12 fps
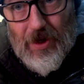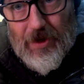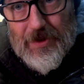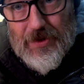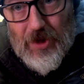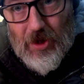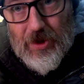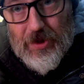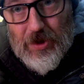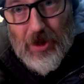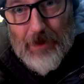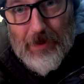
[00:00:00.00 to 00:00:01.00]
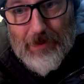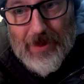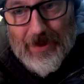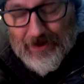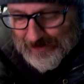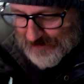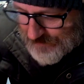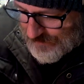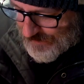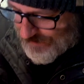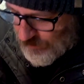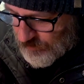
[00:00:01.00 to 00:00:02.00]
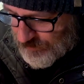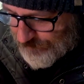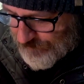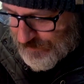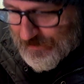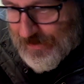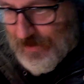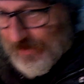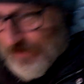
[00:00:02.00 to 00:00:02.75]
on a socket type of bloody thing. They all lived in there.